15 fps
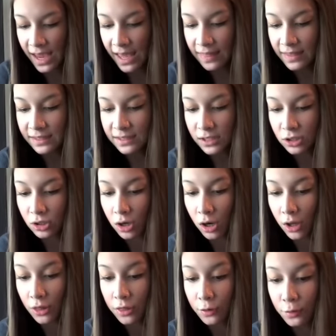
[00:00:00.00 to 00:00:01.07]
and this is
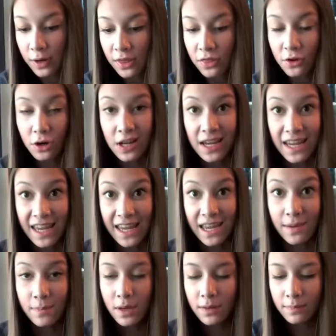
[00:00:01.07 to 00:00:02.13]
called
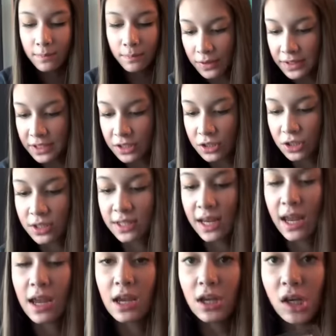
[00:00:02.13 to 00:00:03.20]
330m. So this is
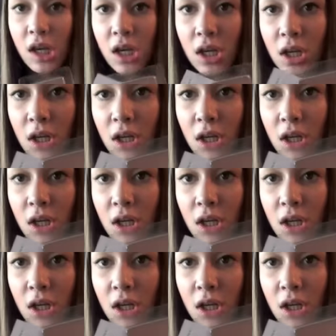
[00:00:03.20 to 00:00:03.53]
just a